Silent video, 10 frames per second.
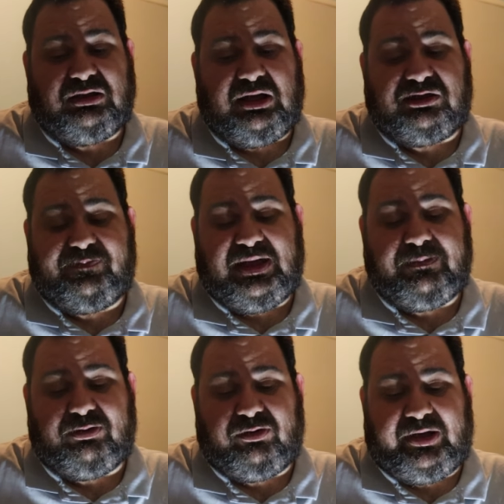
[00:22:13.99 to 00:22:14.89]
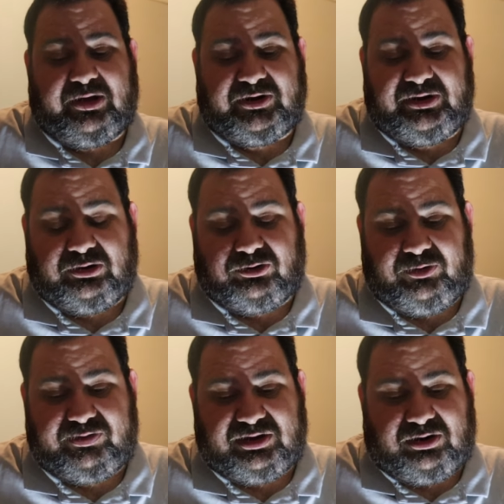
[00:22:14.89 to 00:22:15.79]
There's people out in the
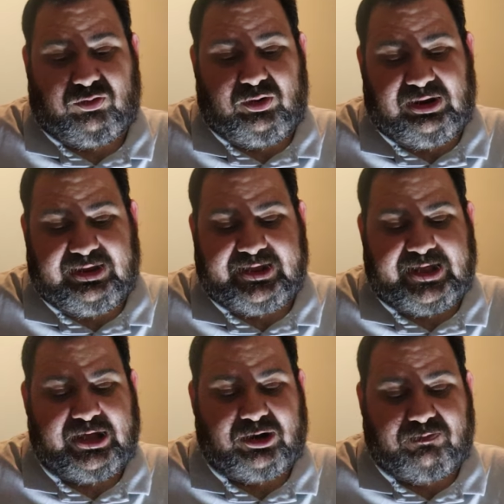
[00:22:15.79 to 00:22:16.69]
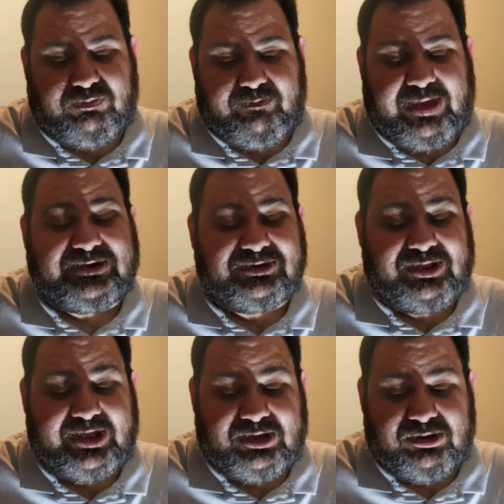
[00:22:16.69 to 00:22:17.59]
groups that are willing to help
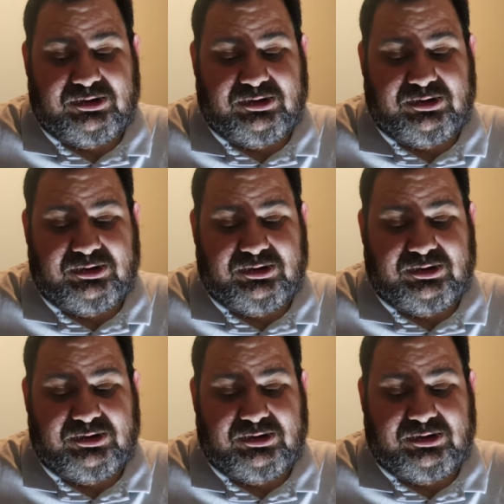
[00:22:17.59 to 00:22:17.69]
mentally.